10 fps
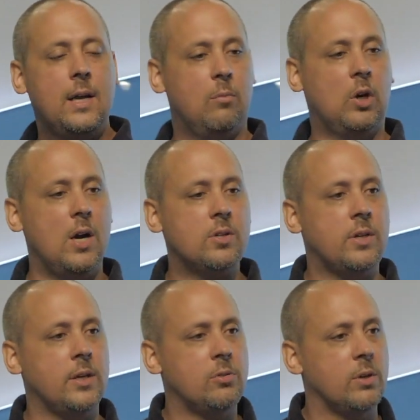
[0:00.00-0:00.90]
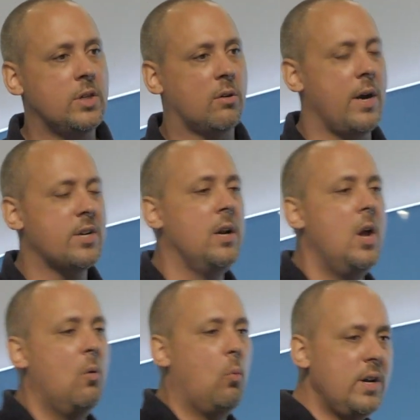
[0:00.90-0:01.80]
in regards to digital integration,
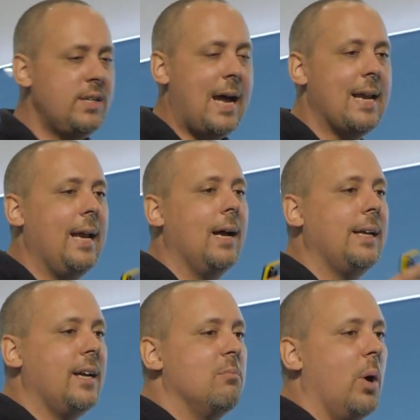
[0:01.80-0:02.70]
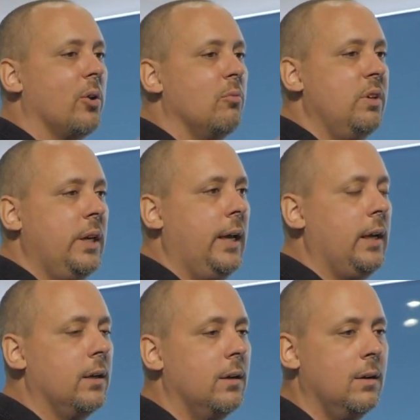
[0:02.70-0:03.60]
what does that AI data model
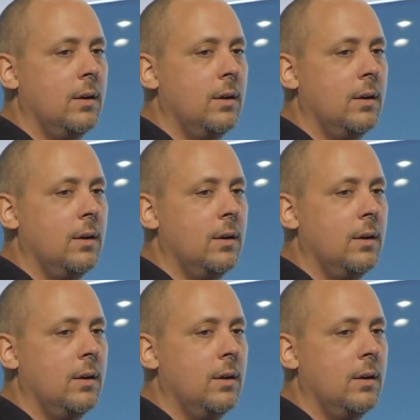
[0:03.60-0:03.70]
need